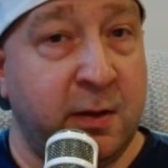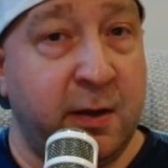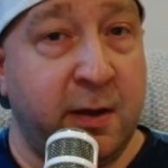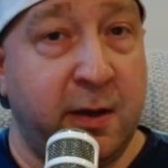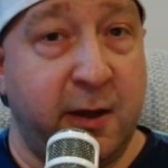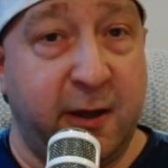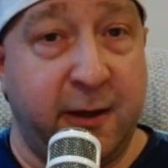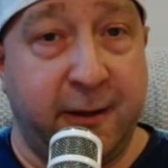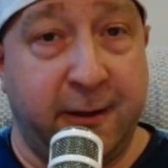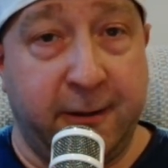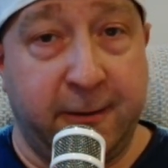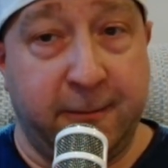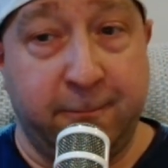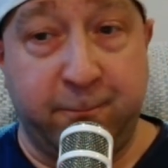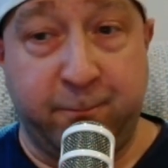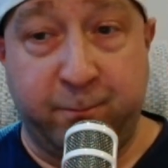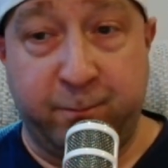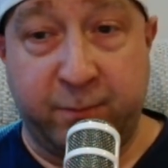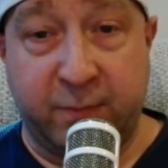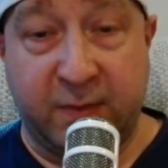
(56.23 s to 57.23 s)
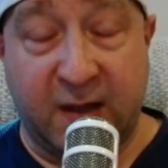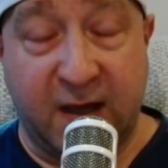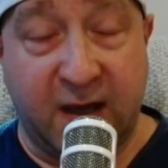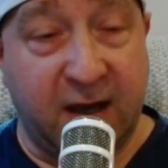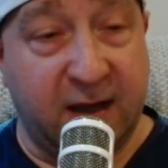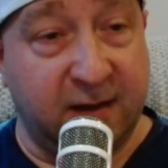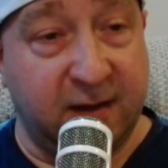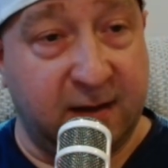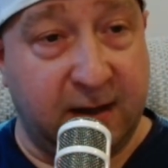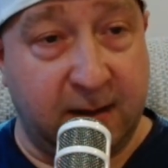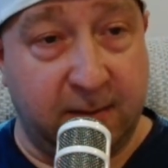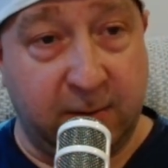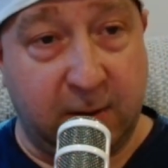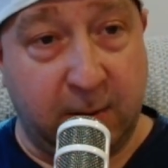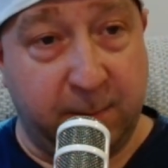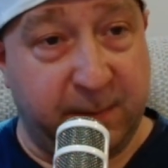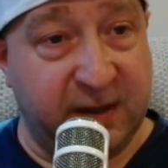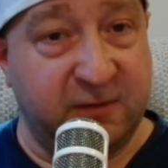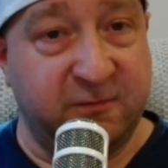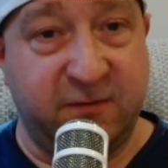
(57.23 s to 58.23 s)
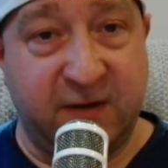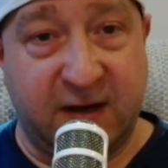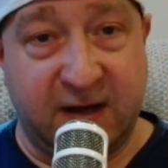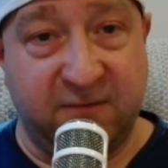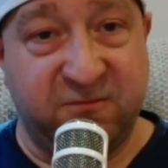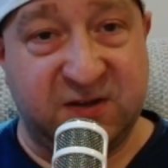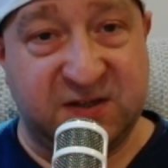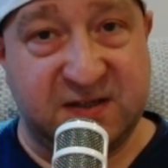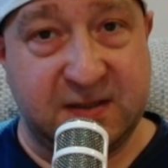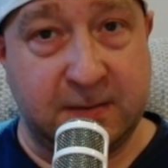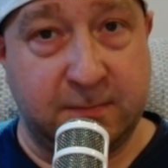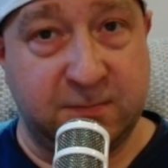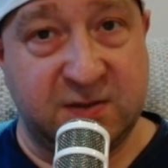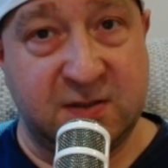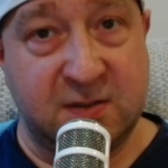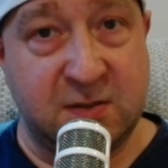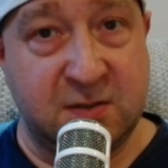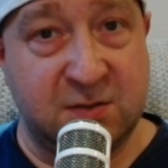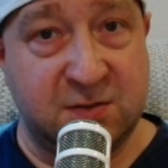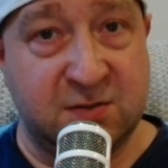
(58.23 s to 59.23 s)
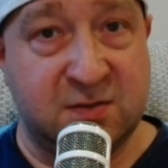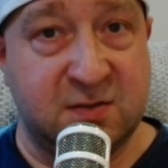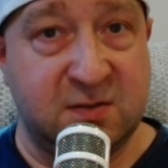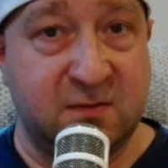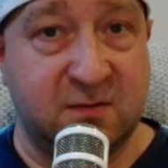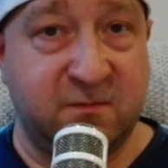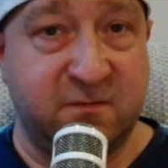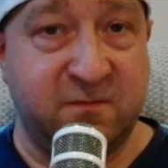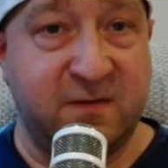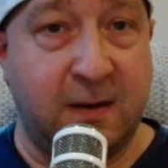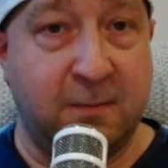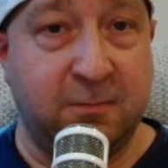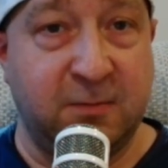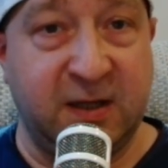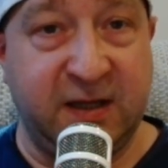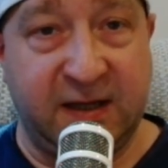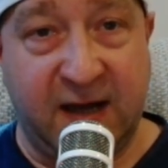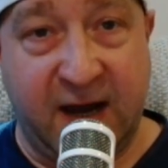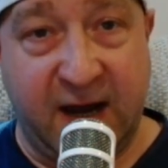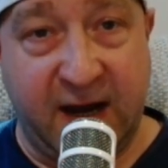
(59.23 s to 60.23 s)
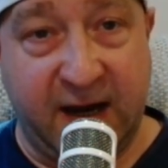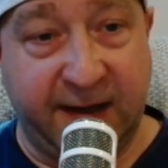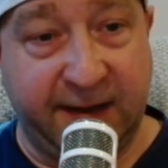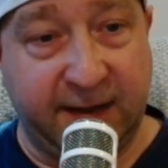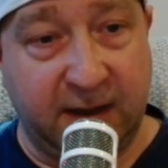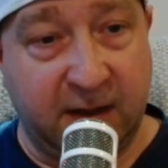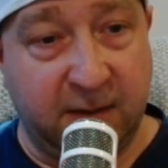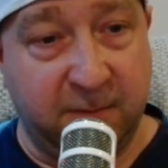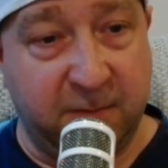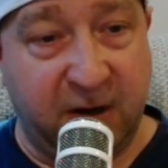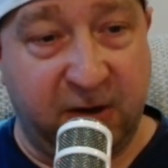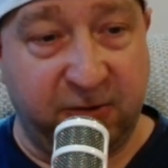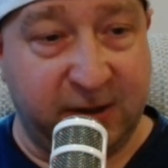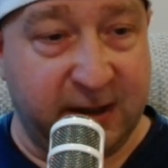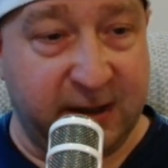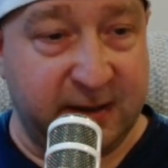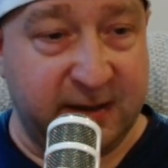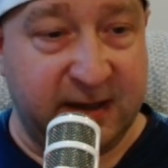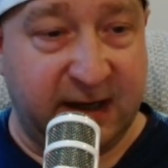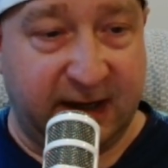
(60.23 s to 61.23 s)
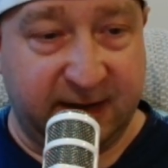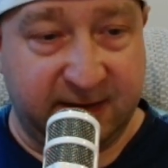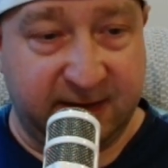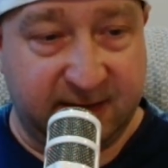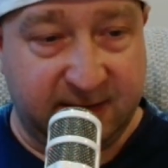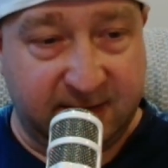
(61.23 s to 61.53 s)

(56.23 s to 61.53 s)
I'm a big fan of The Simpsons, Family Guy, and American Dad.